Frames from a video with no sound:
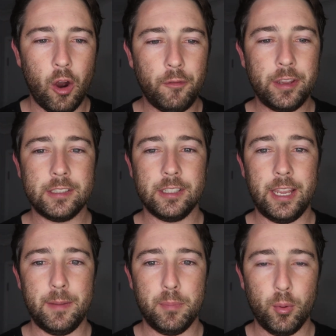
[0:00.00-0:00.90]

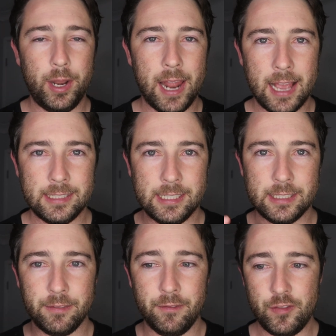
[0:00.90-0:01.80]
obviously Boyd has
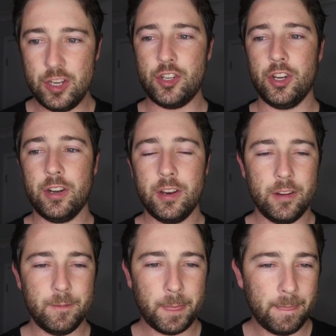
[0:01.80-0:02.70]
this vision
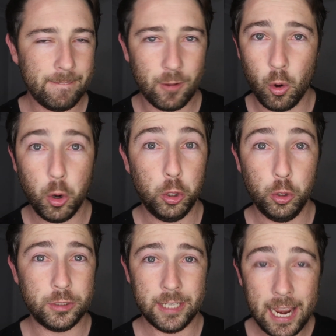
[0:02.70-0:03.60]
or
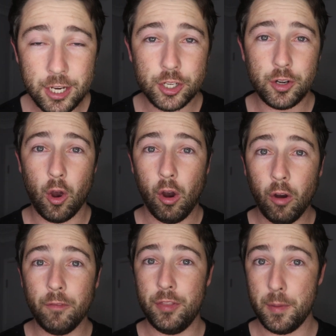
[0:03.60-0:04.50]
hallucination
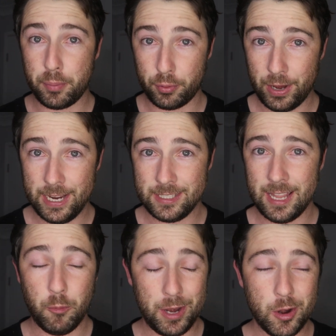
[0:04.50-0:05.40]
of the
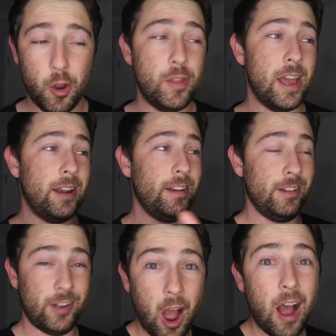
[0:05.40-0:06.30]
priest that we know that
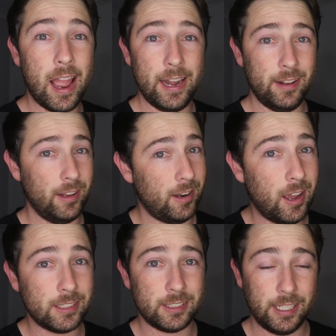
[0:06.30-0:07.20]
died in the
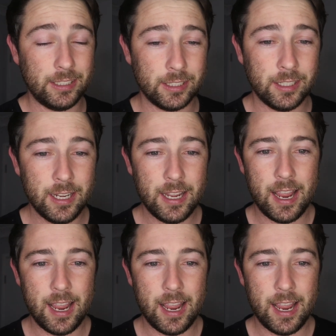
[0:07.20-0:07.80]
last season.